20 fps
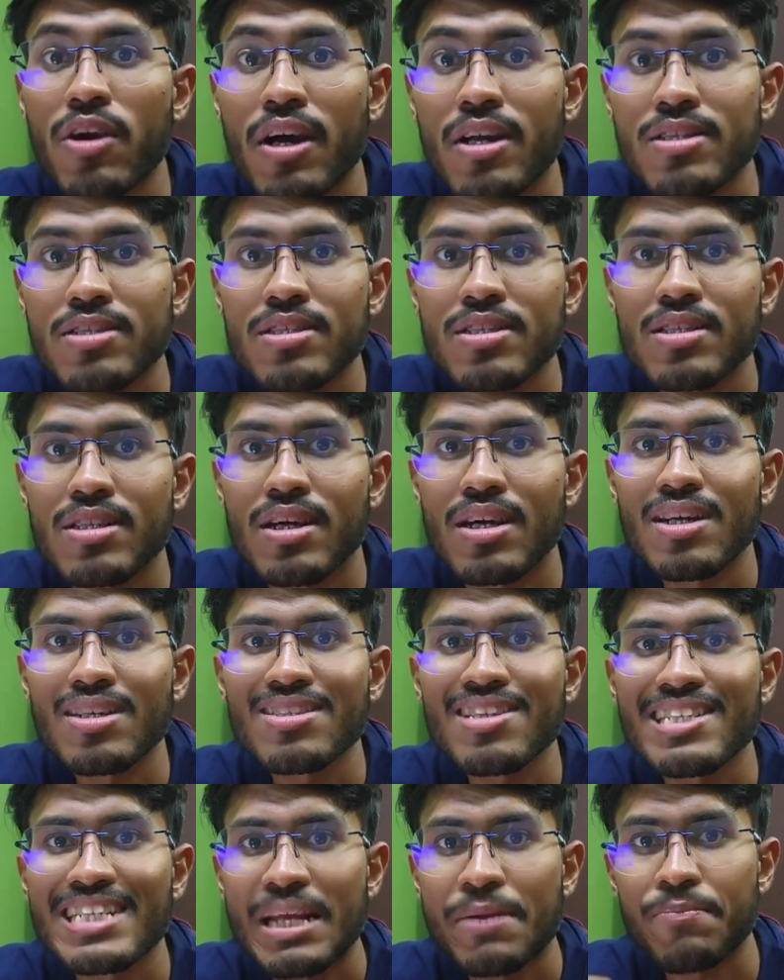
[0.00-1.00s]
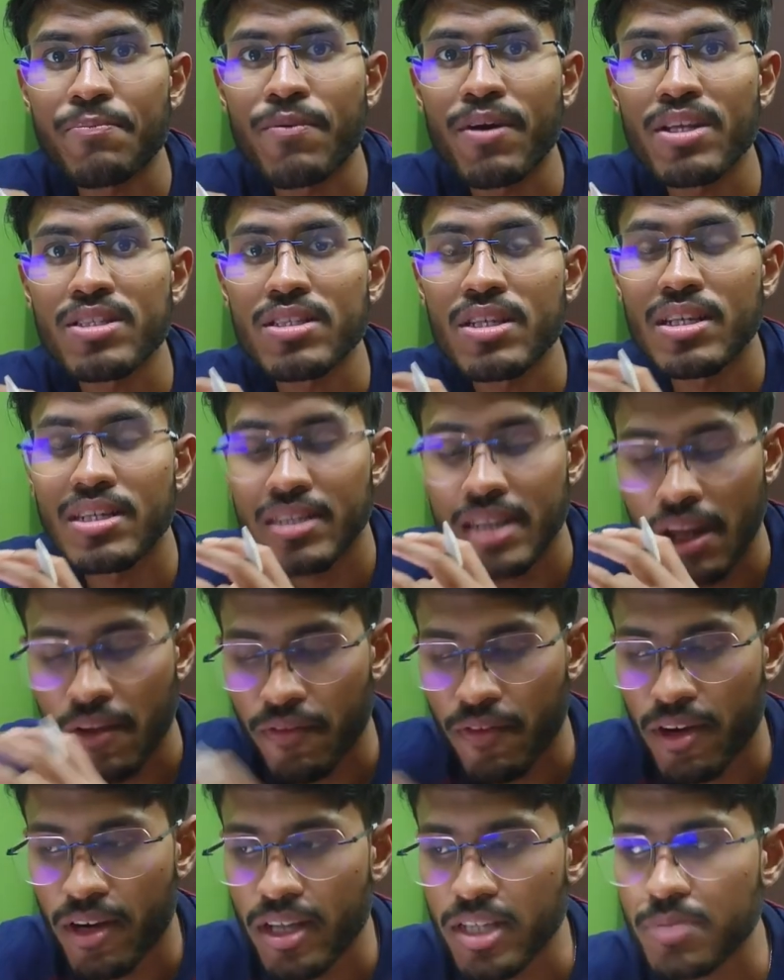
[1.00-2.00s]
consider the temperature
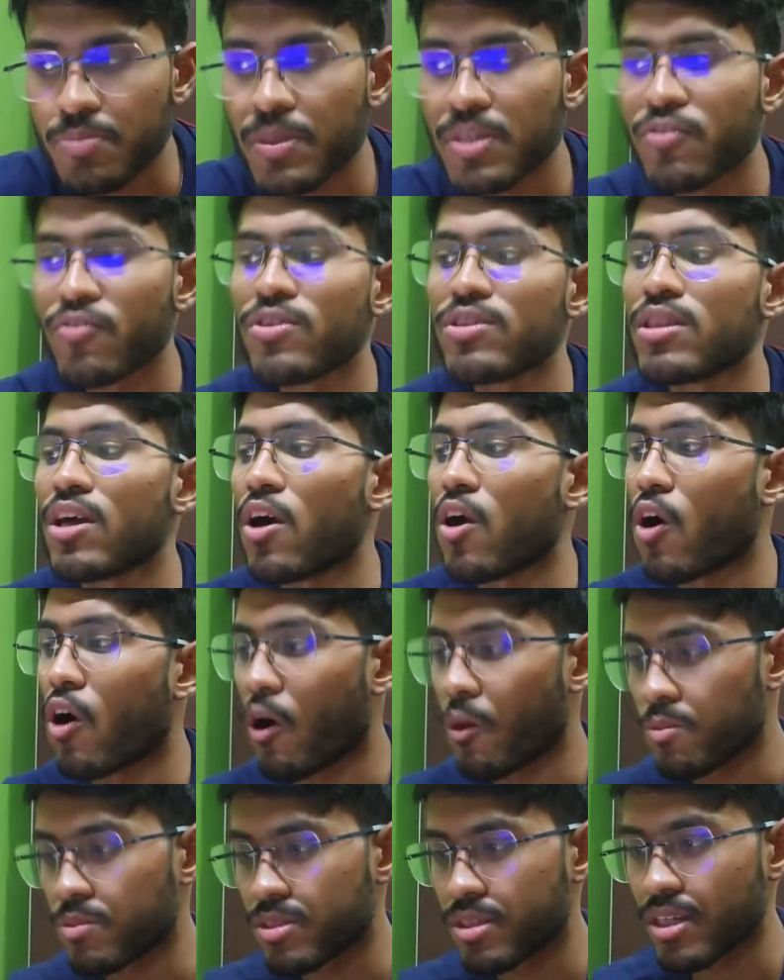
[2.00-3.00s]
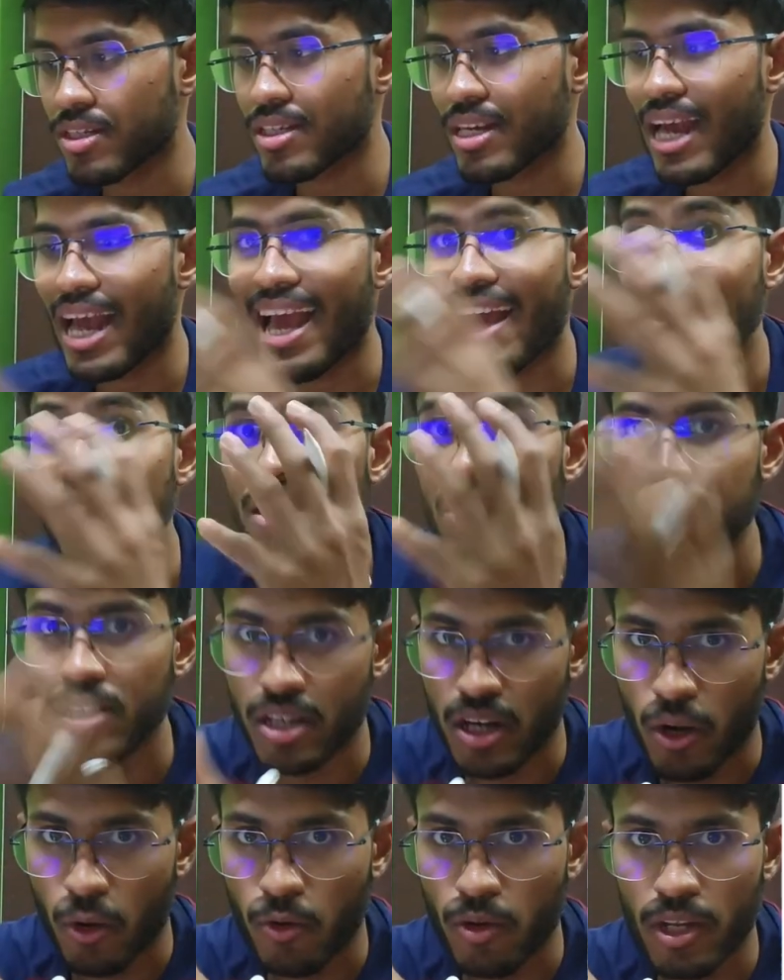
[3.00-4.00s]
difference between the object and the
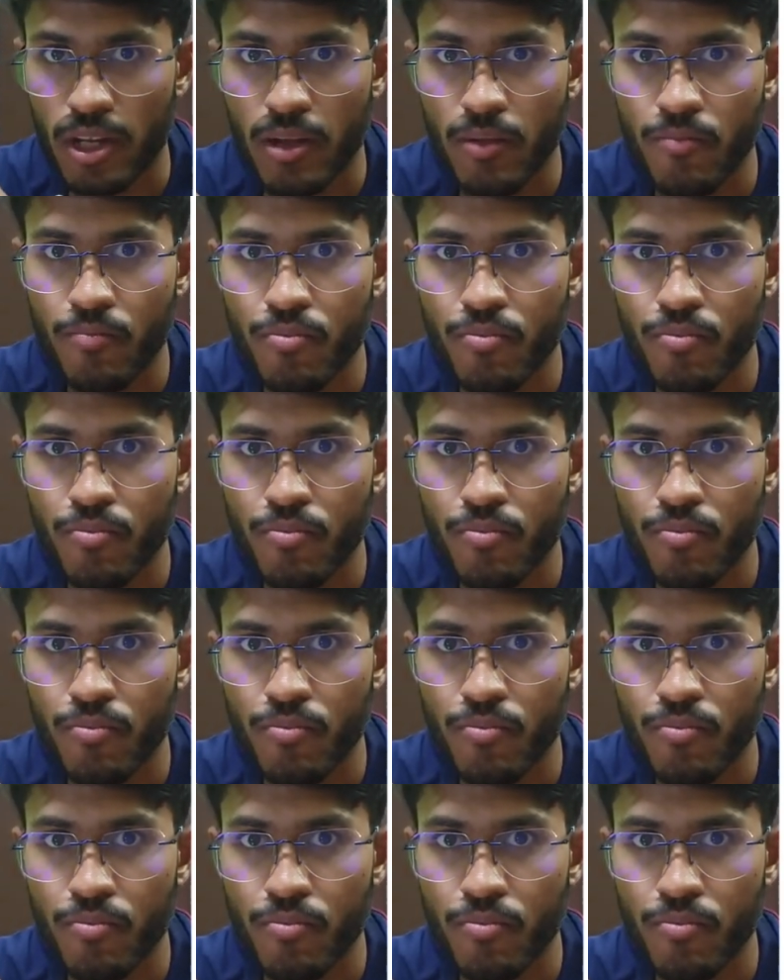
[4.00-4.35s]
surrounding.